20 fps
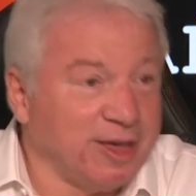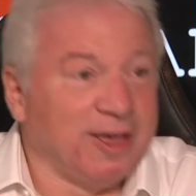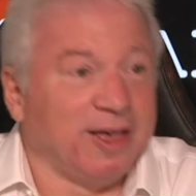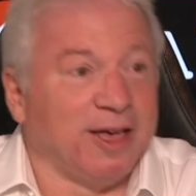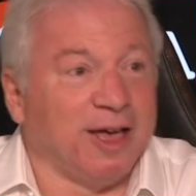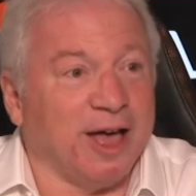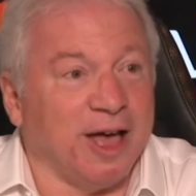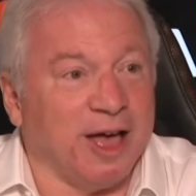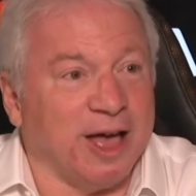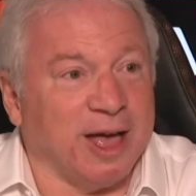
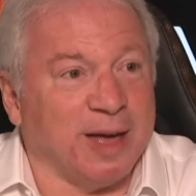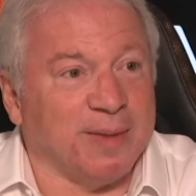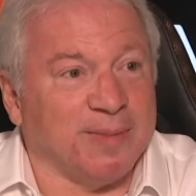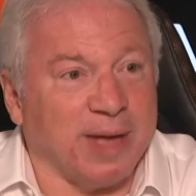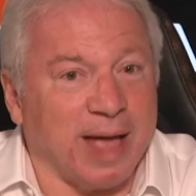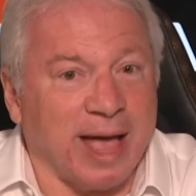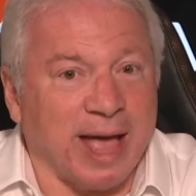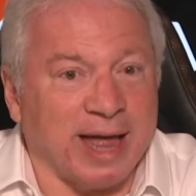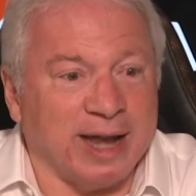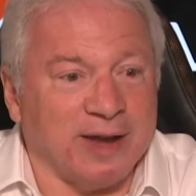
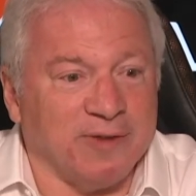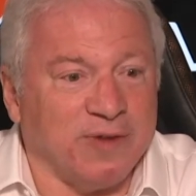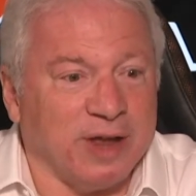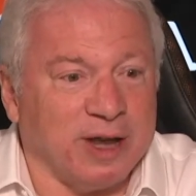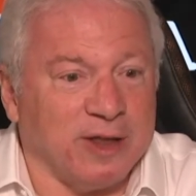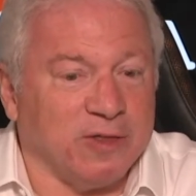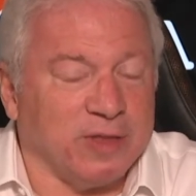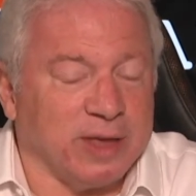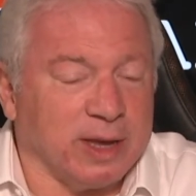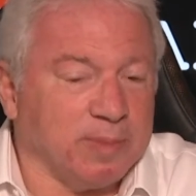and if
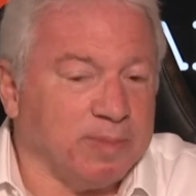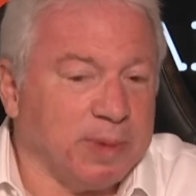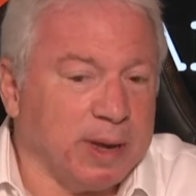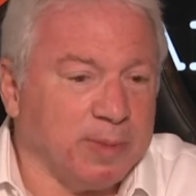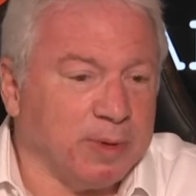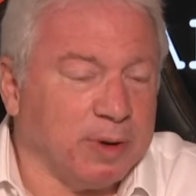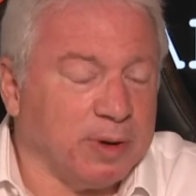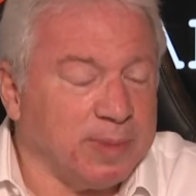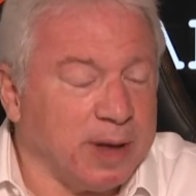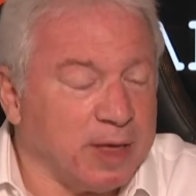anything,
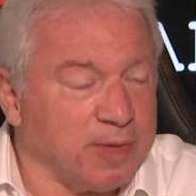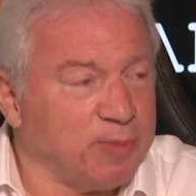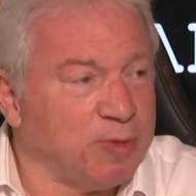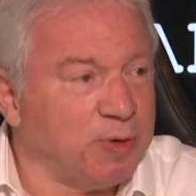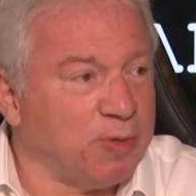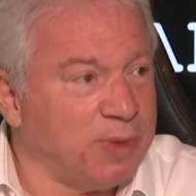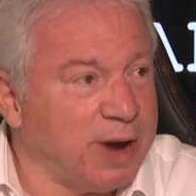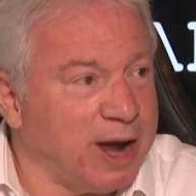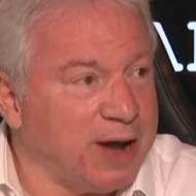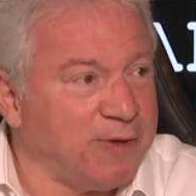people are much more
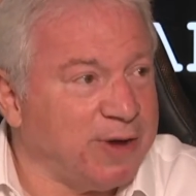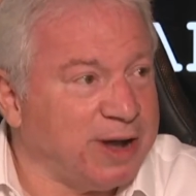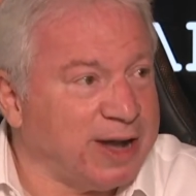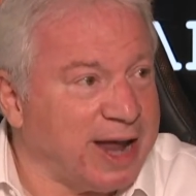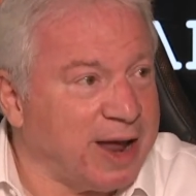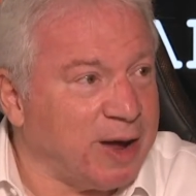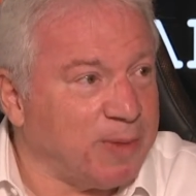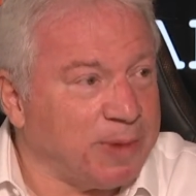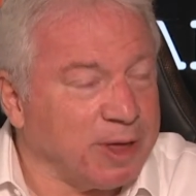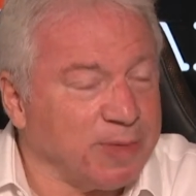wary
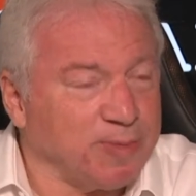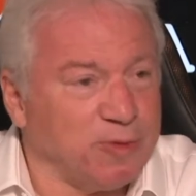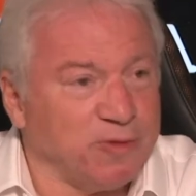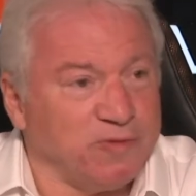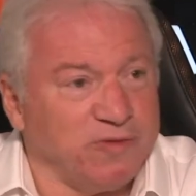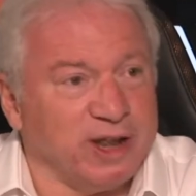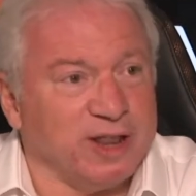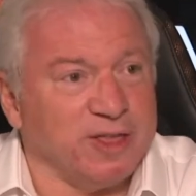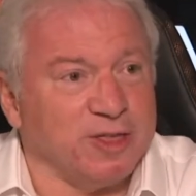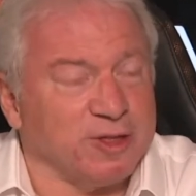now, much more
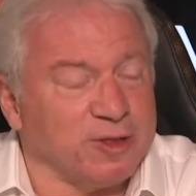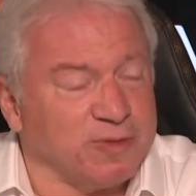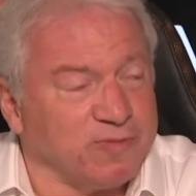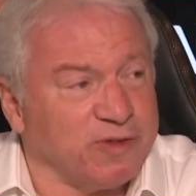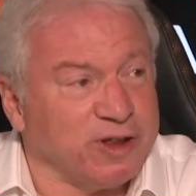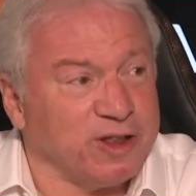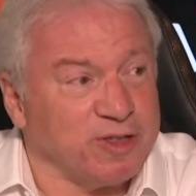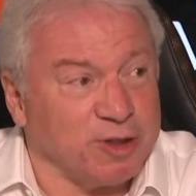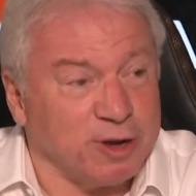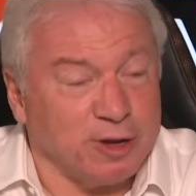
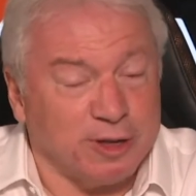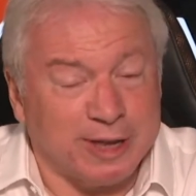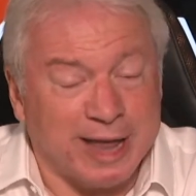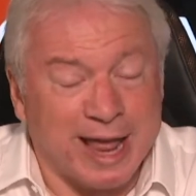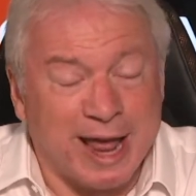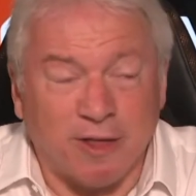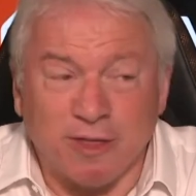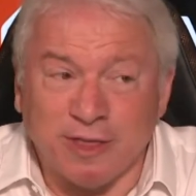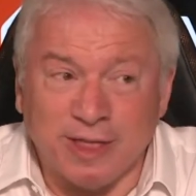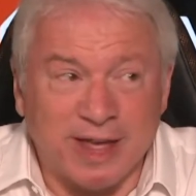vigilant
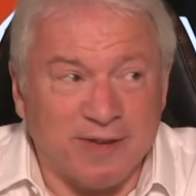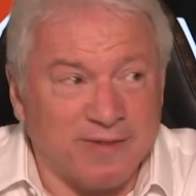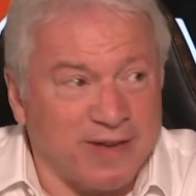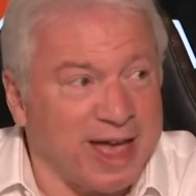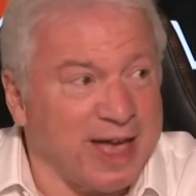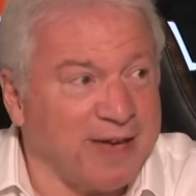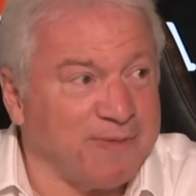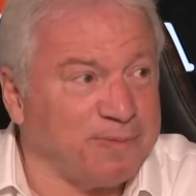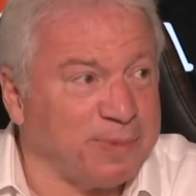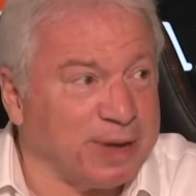now than they ever
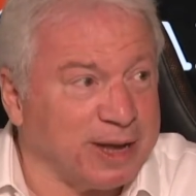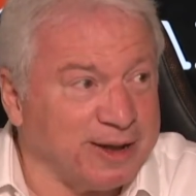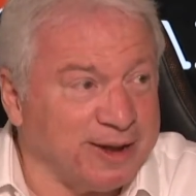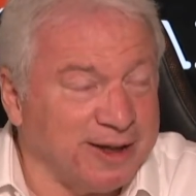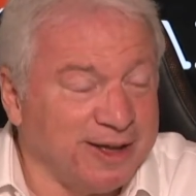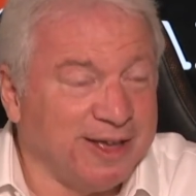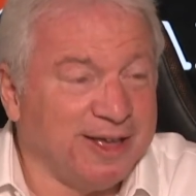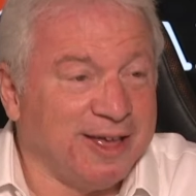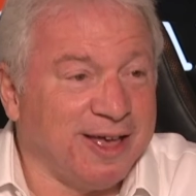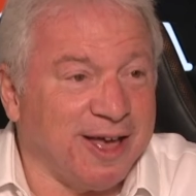have been.
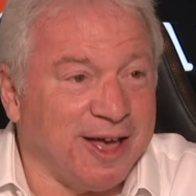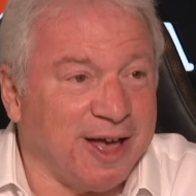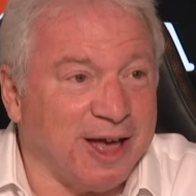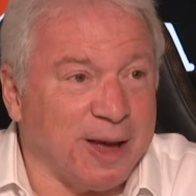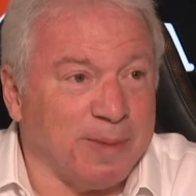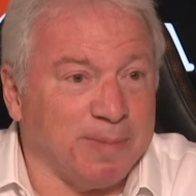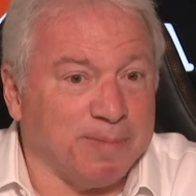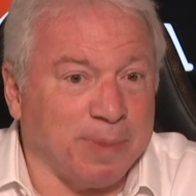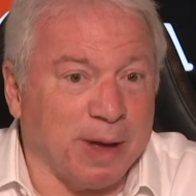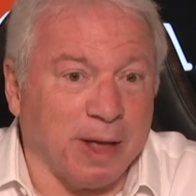
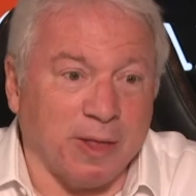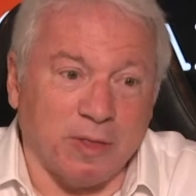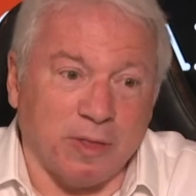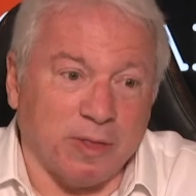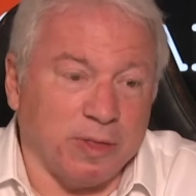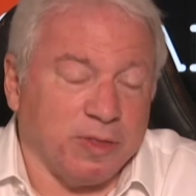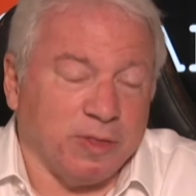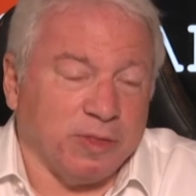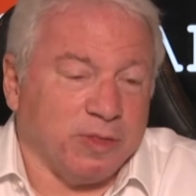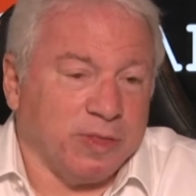But
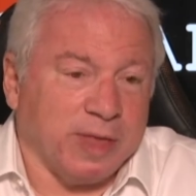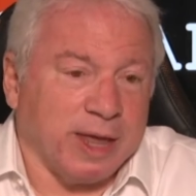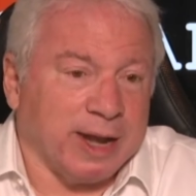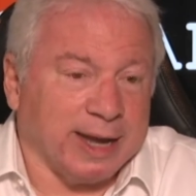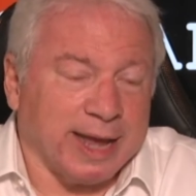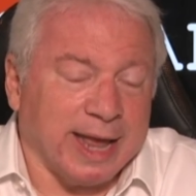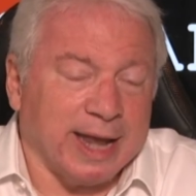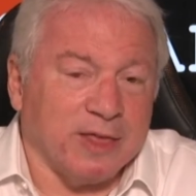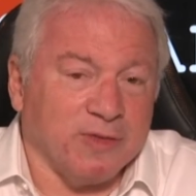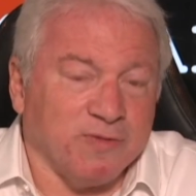then
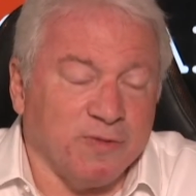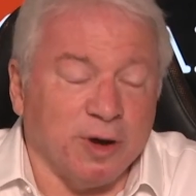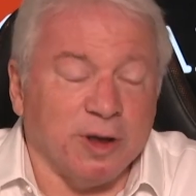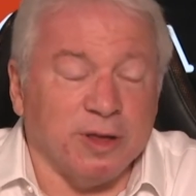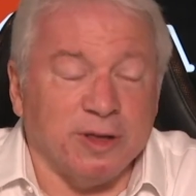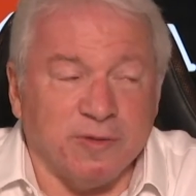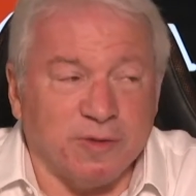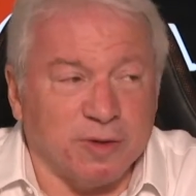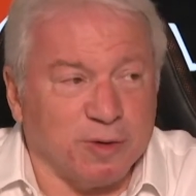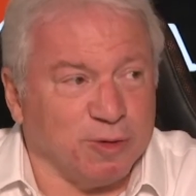again, it's very
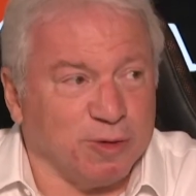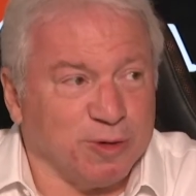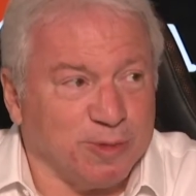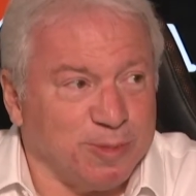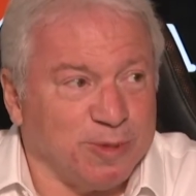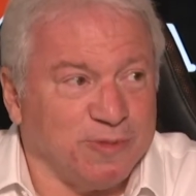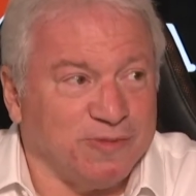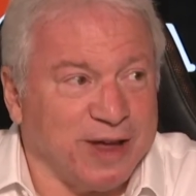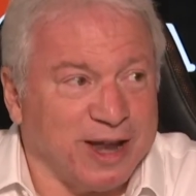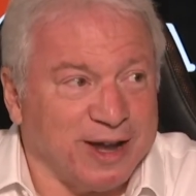difficult to
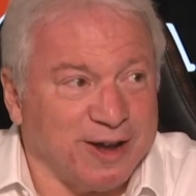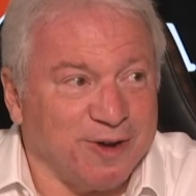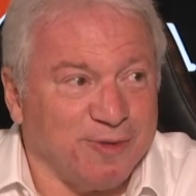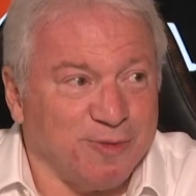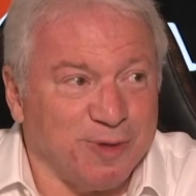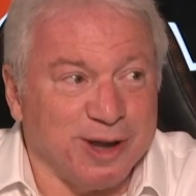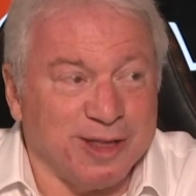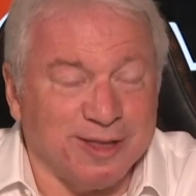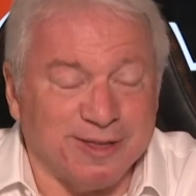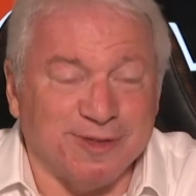prevent a
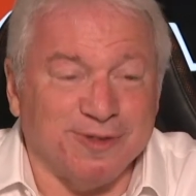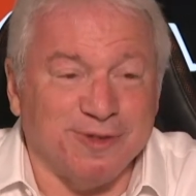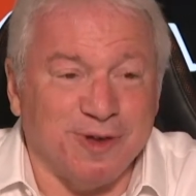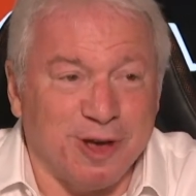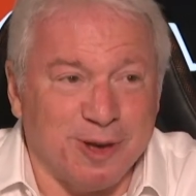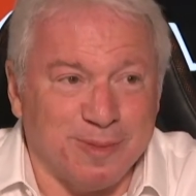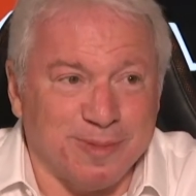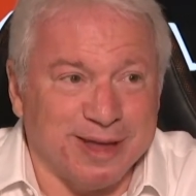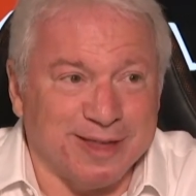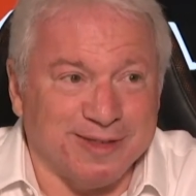really
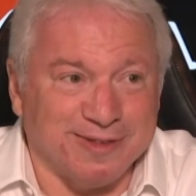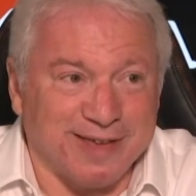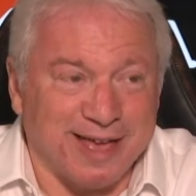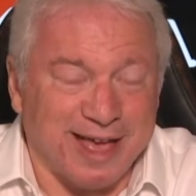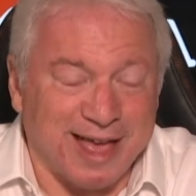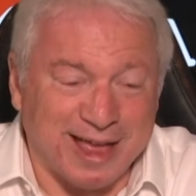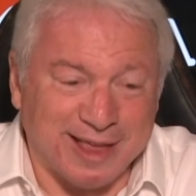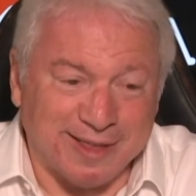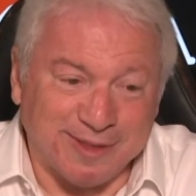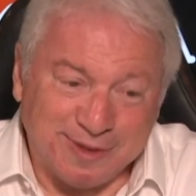determined
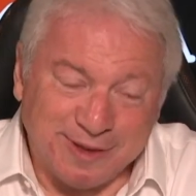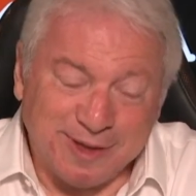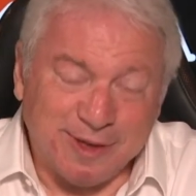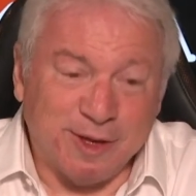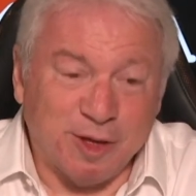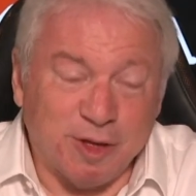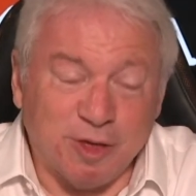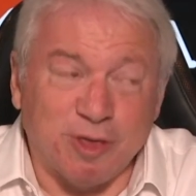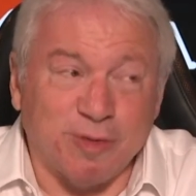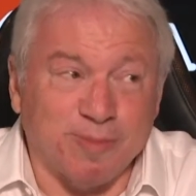and
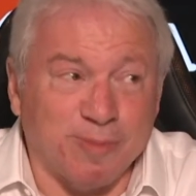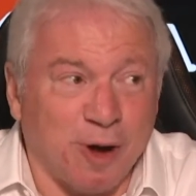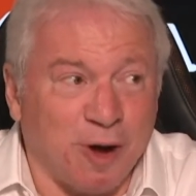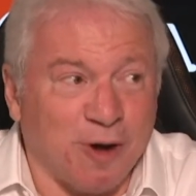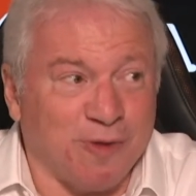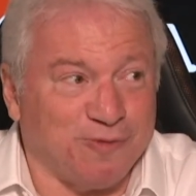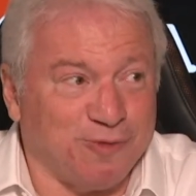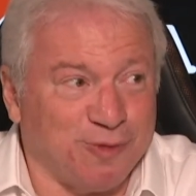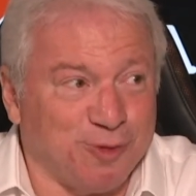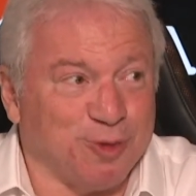
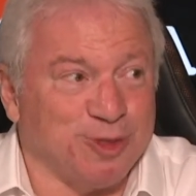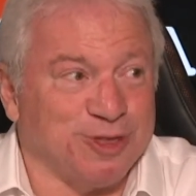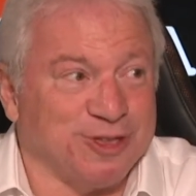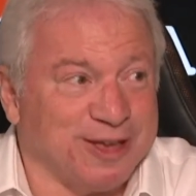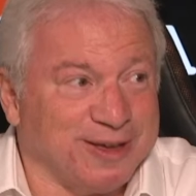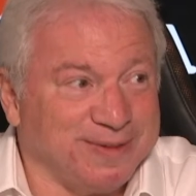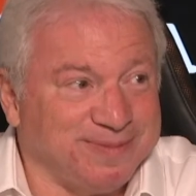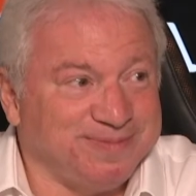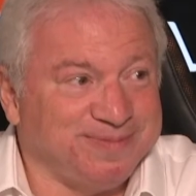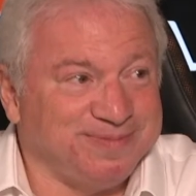smart fraudster.
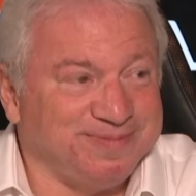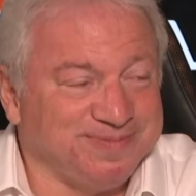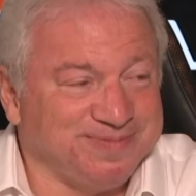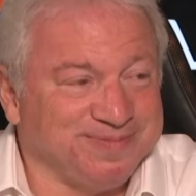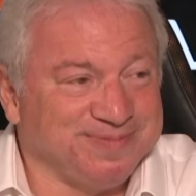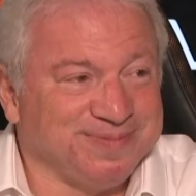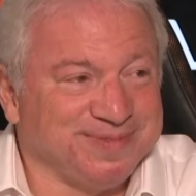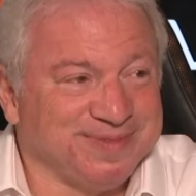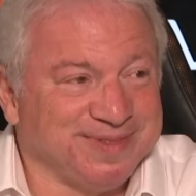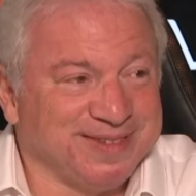
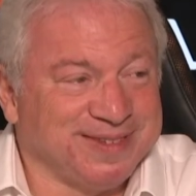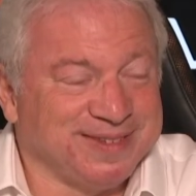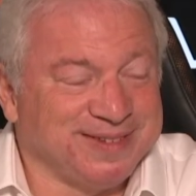And